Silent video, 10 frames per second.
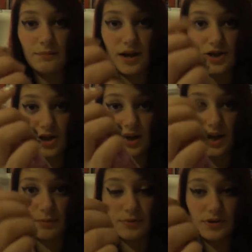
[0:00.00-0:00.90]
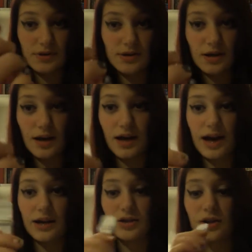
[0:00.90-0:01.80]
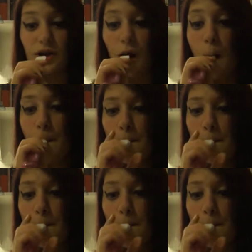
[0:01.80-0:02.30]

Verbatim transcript: magic happens and you can